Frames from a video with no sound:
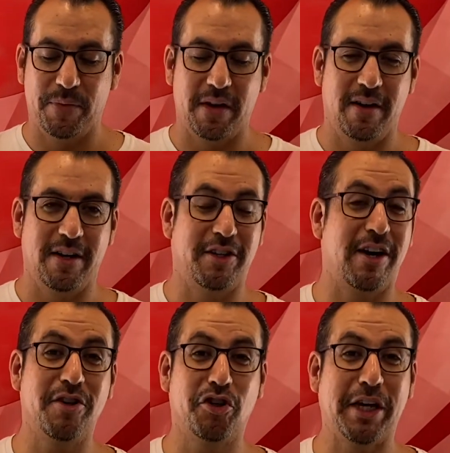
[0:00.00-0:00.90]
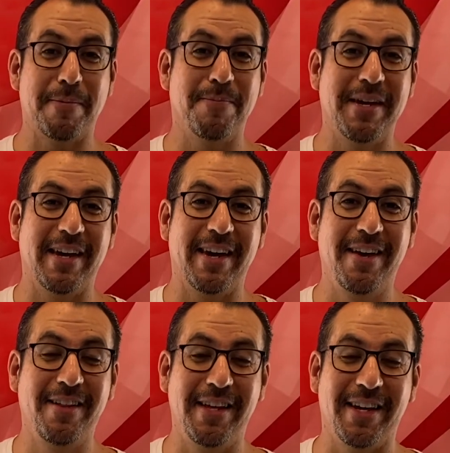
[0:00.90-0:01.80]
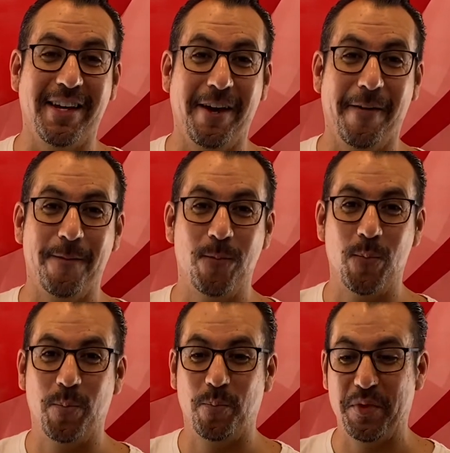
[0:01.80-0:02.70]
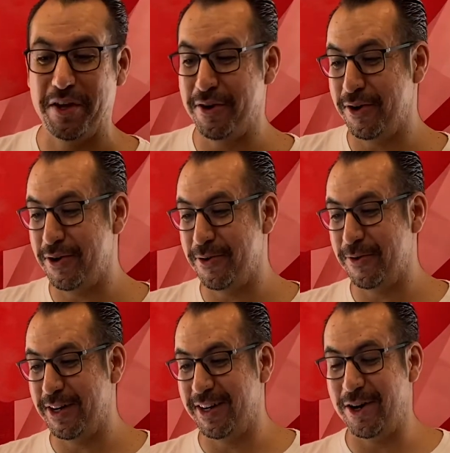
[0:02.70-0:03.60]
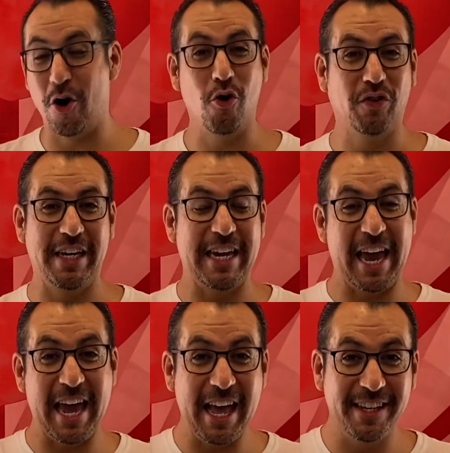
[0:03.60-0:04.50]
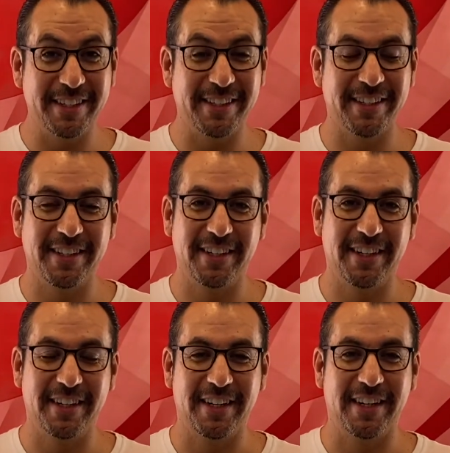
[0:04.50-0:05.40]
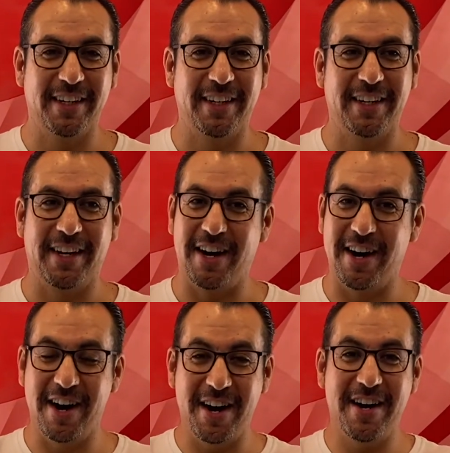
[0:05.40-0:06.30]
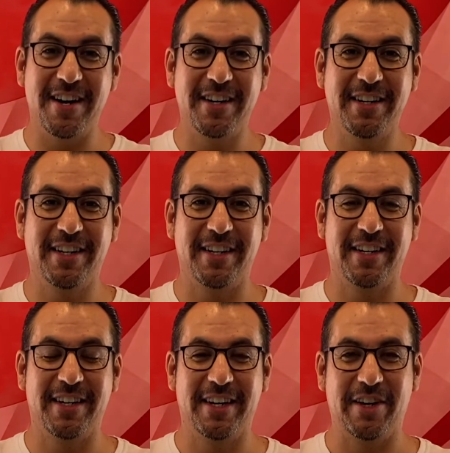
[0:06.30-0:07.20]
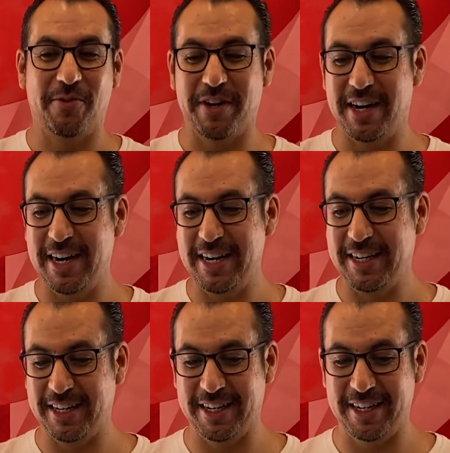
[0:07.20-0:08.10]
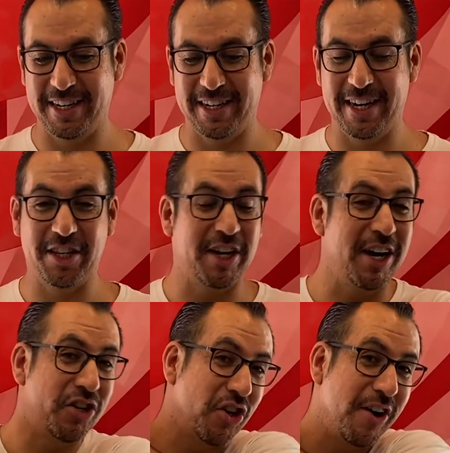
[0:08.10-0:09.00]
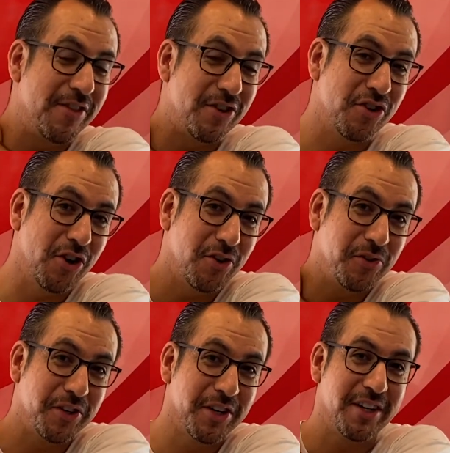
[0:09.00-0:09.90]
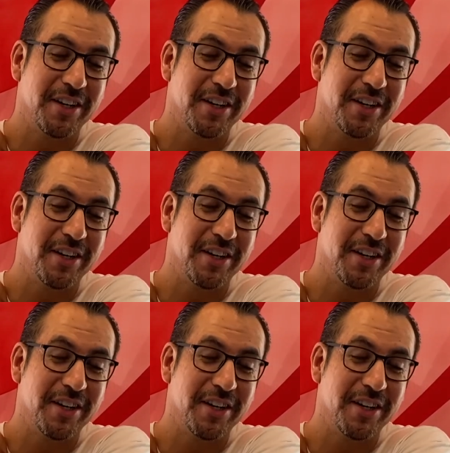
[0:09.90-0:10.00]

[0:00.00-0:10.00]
A touch can be healing. You know, holding hands, a hug, right? A touch on the shoulder,